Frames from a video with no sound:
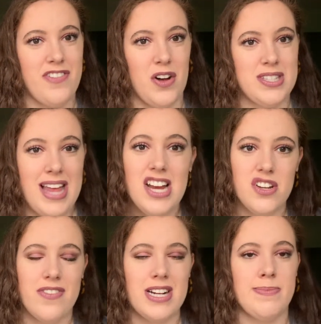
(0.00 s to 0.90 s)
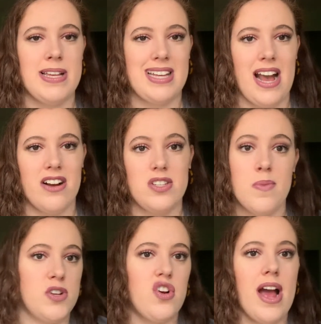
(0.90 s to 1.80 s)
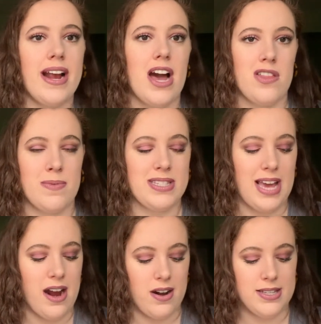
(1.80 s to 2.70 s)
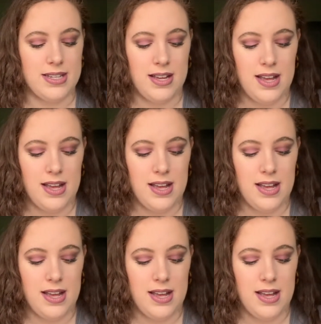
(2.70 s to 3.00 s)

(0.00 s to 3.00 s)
False Lash Effect mascara, so I've been trying other mascaras.